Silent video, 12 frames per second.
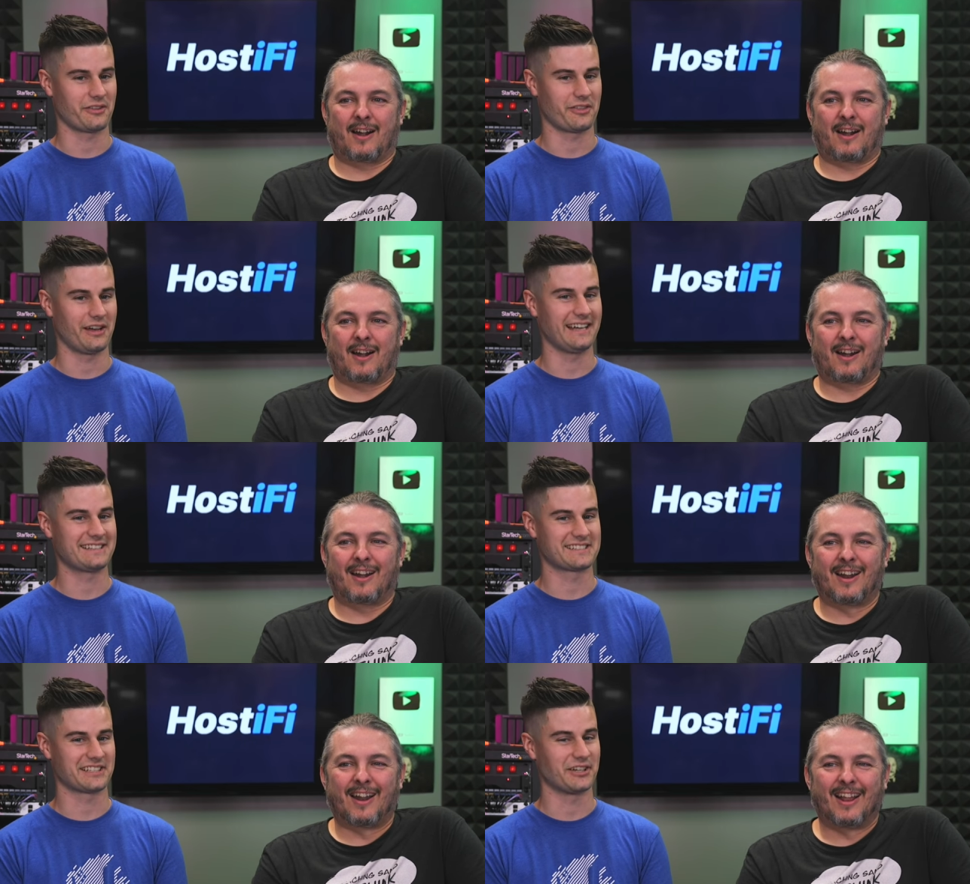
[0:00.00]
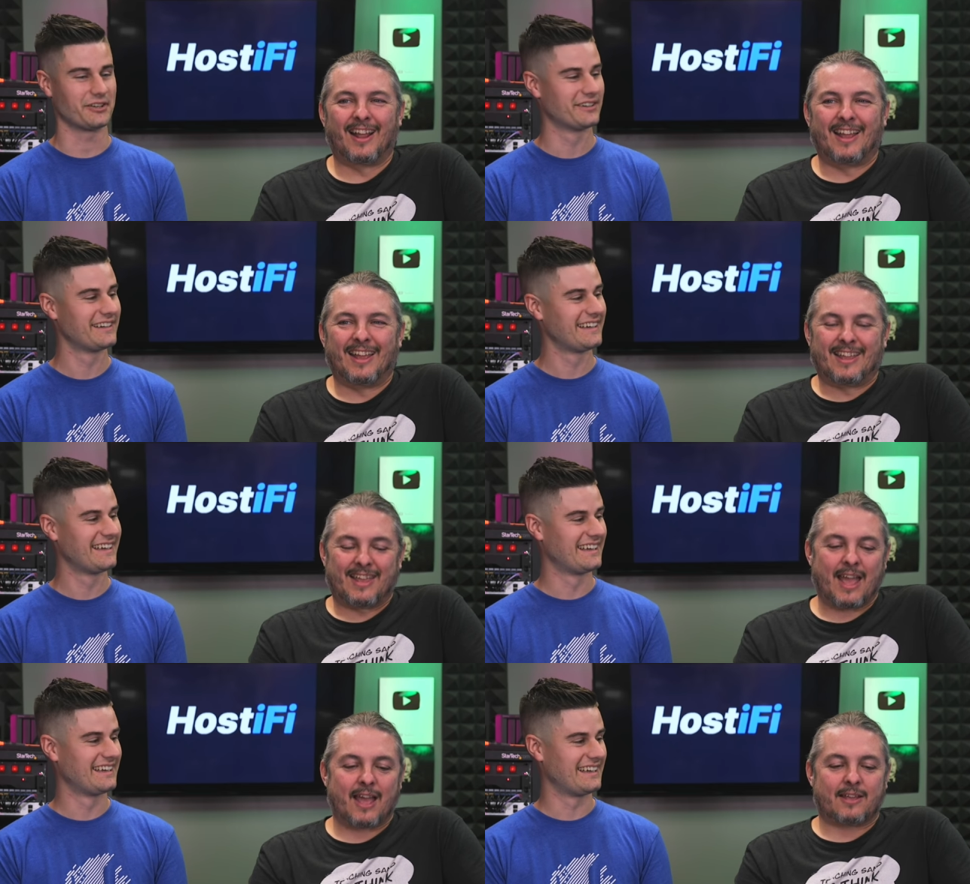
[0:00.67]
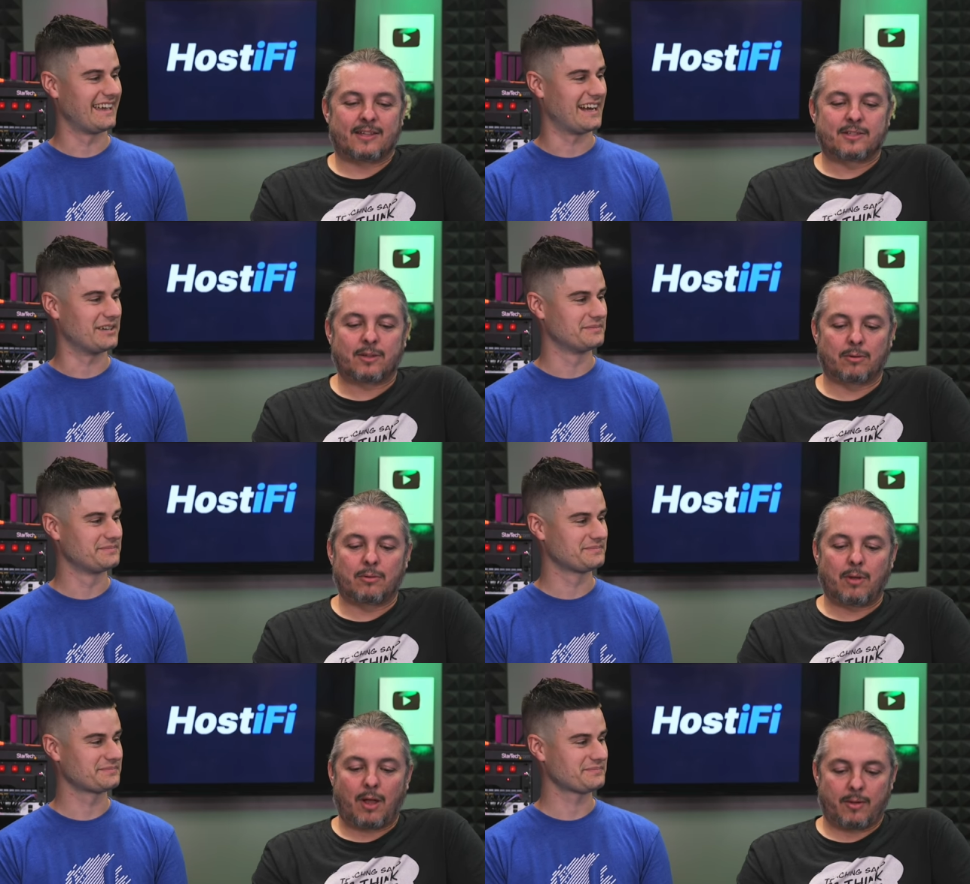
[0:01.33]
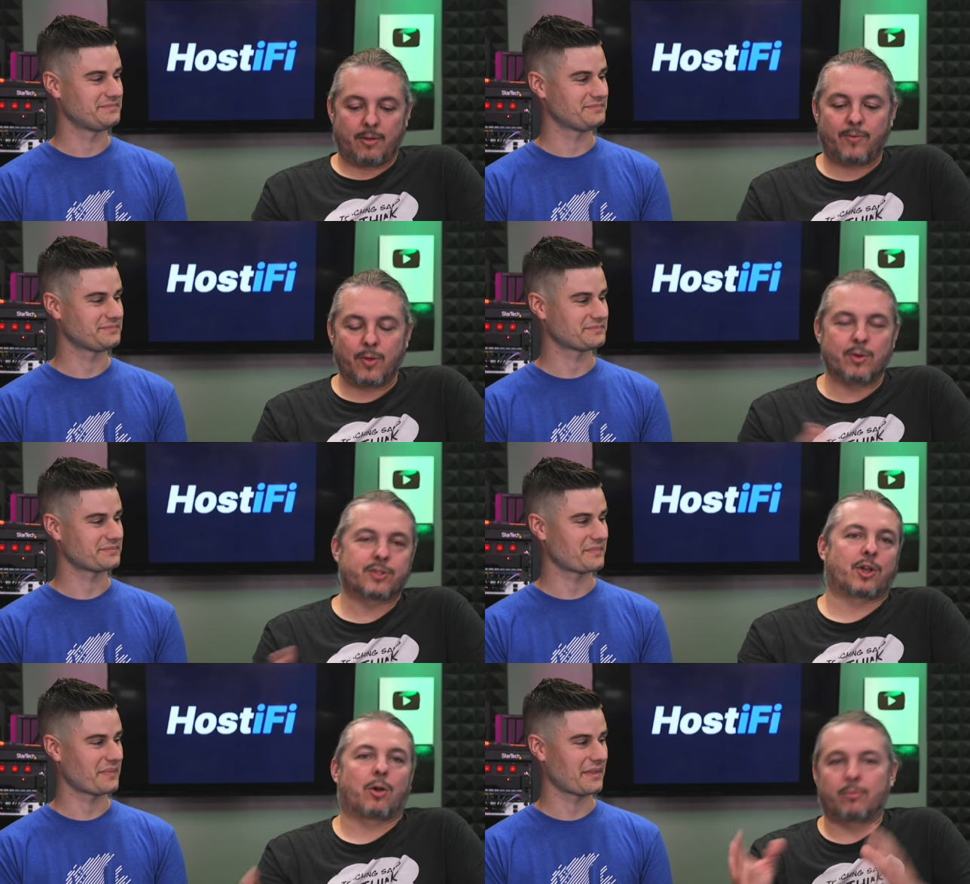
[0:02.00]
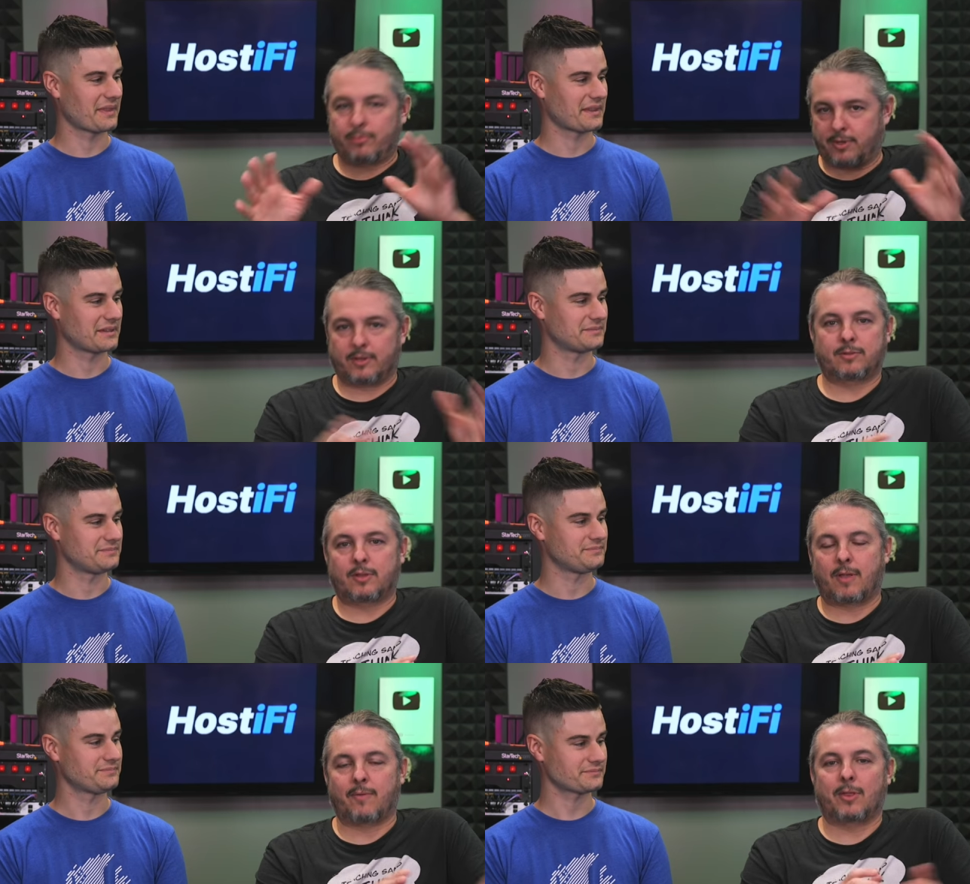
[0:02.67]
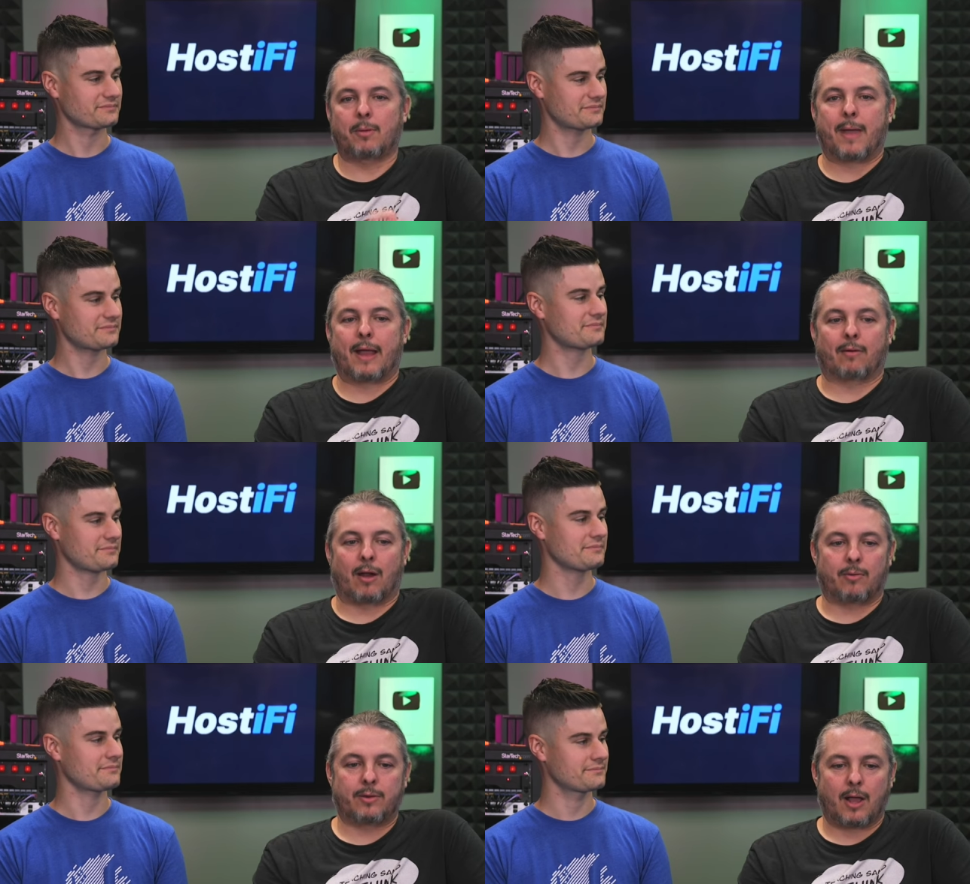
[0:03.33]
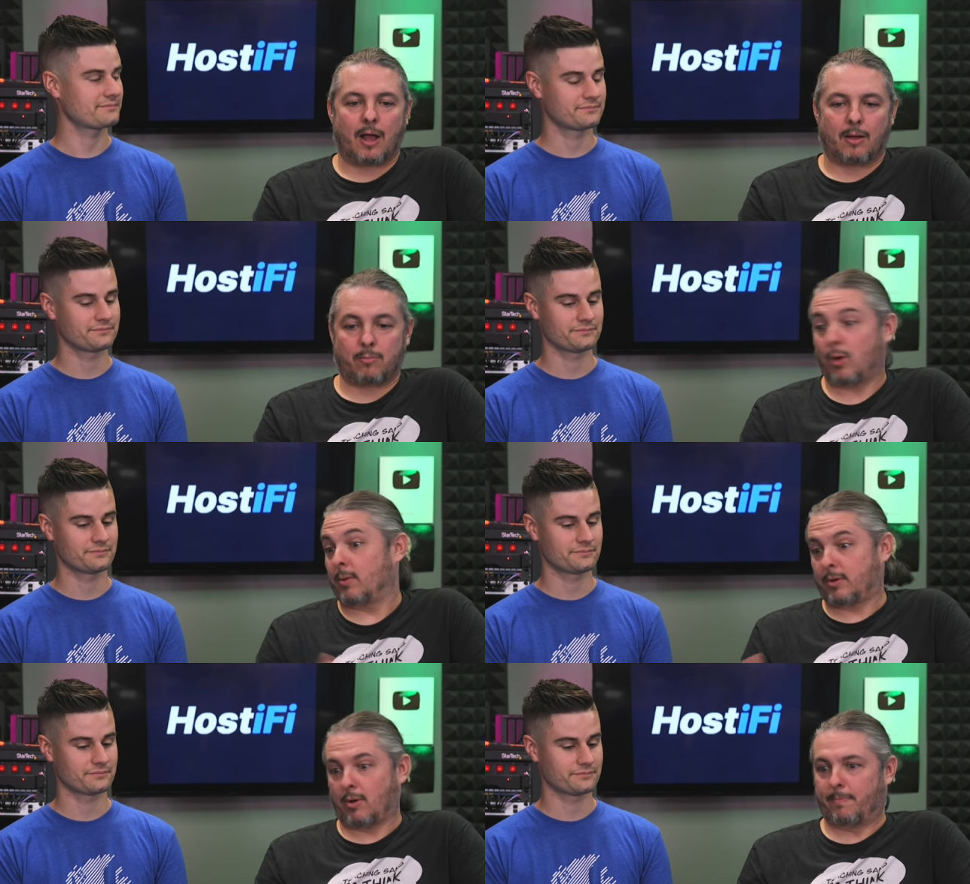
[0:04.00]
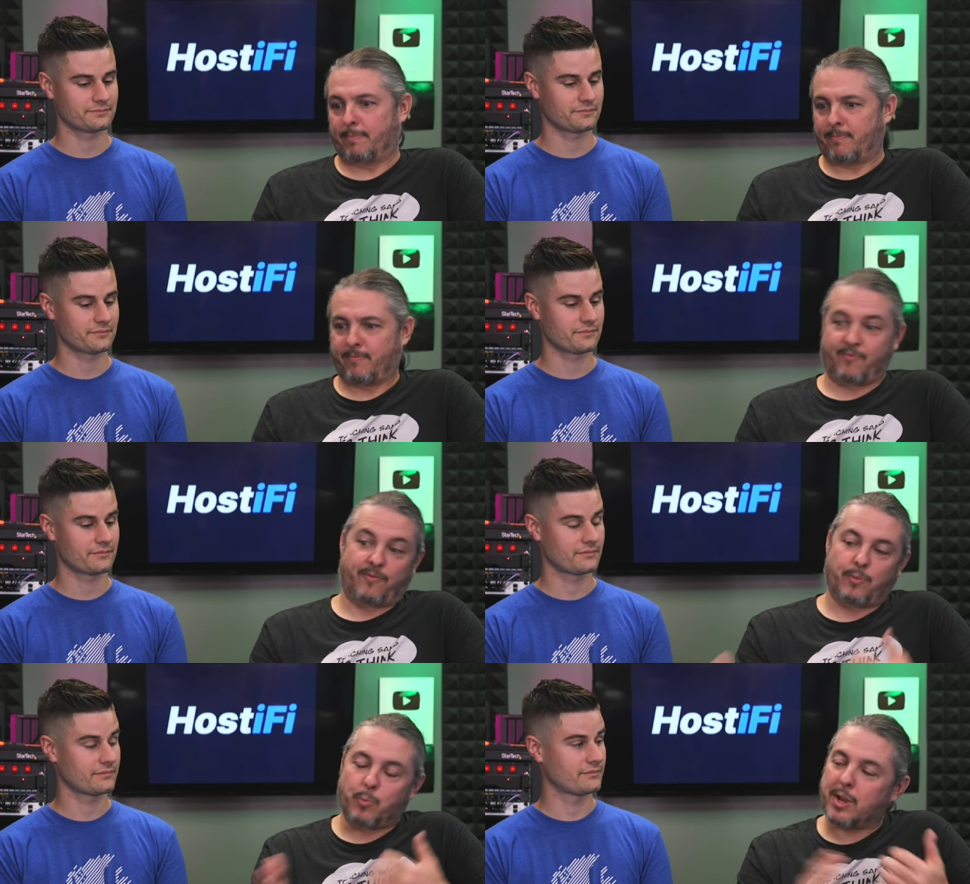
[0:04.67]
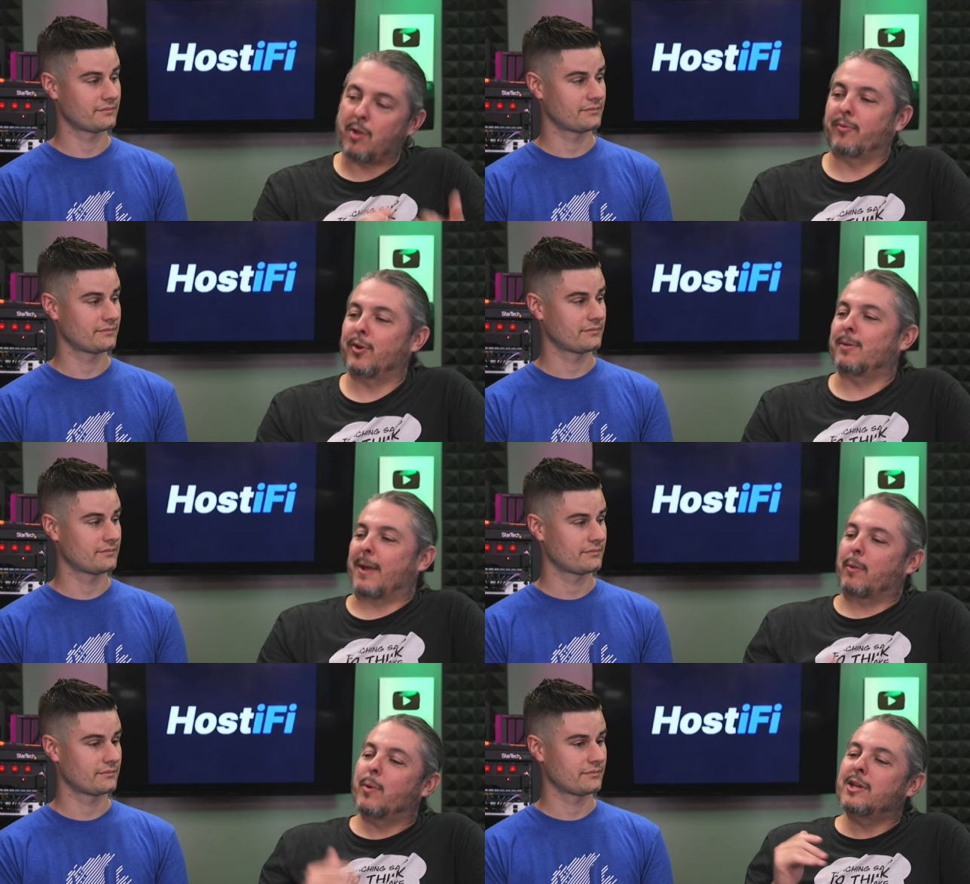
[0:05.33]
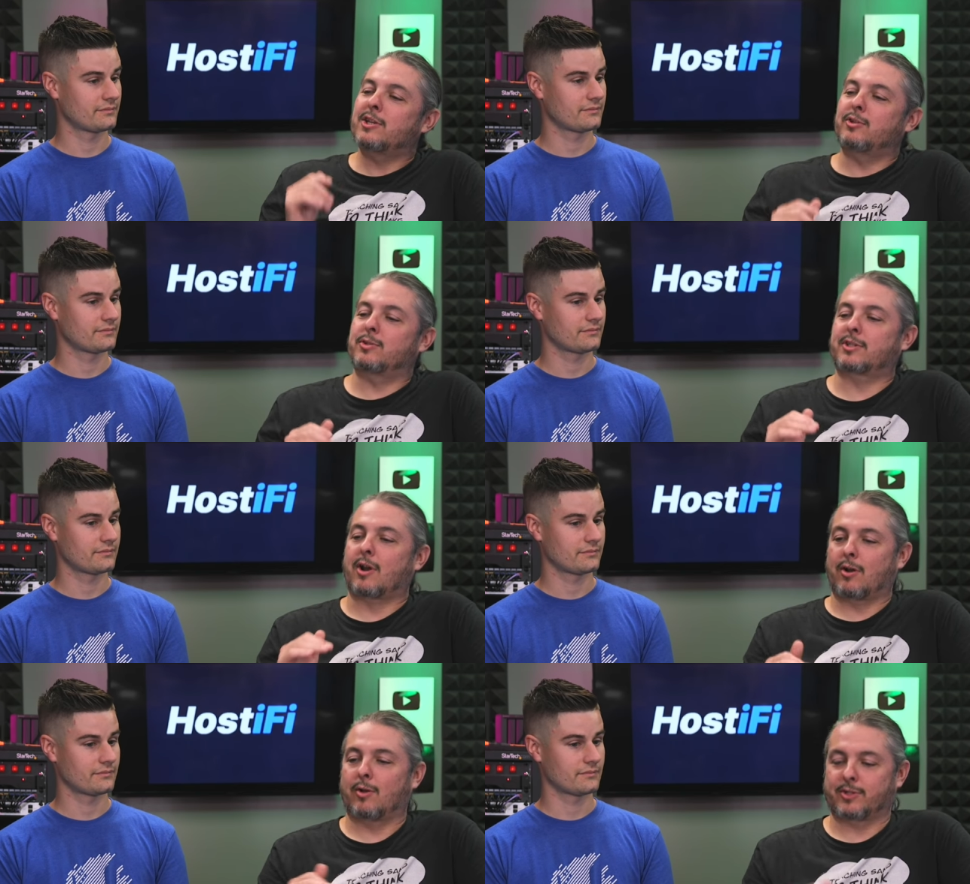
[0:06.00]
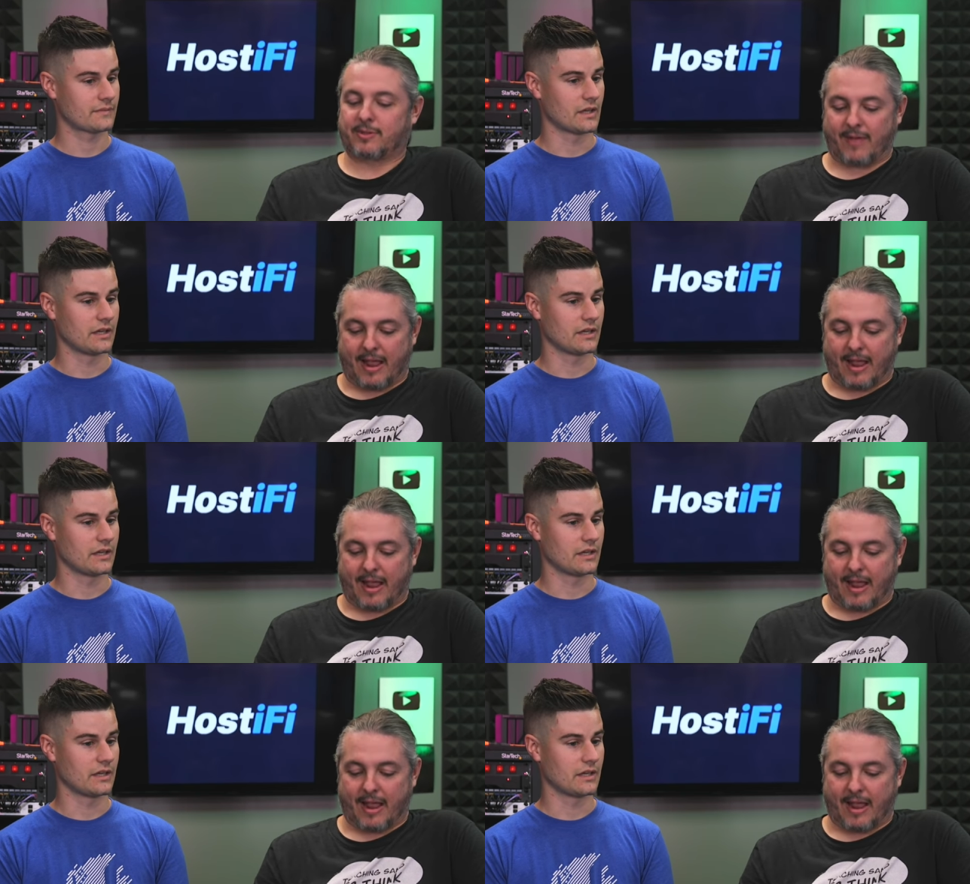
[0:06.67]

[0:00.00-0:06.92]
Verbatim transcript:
Speaker 1: thought. So
Speaker 2: yeah, yeah. so uh, a few years ago, to give you a little background, uh, well, go we can go further back. When did you start HostiFi